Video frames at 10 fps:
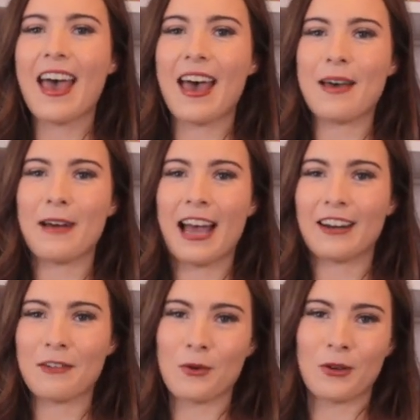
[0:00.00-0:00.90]
And
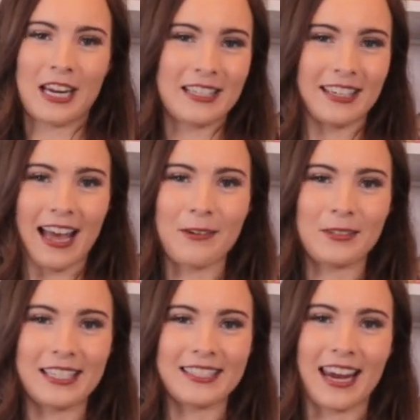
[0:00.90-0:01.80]
I've worn it to
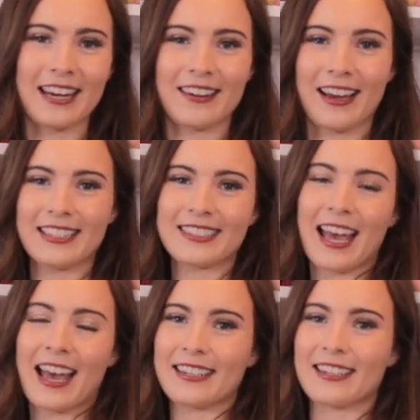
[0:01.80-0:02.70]
countless date nights,
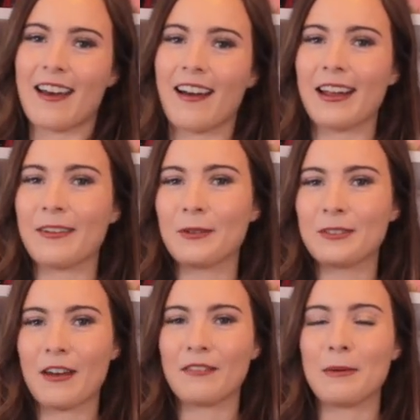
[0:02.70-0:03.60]
and I will
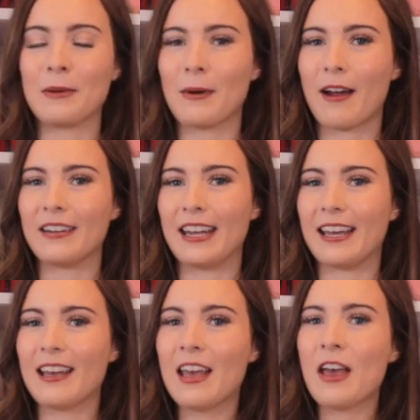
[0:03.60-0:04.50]
definitely be wearing
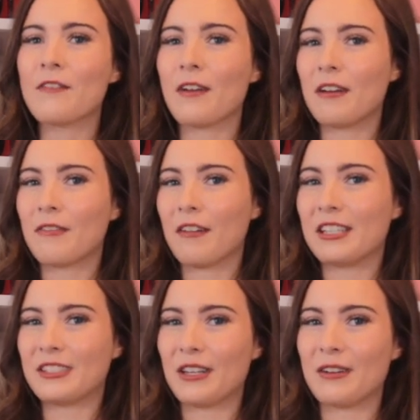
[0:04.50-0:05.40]
it very
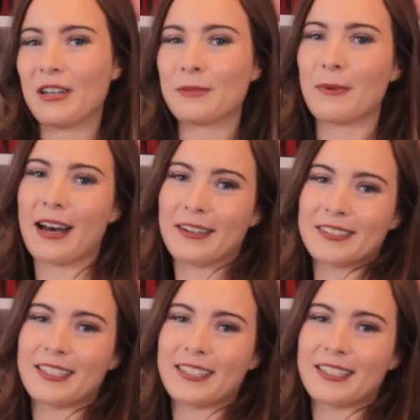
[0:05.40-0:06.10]
soon as well.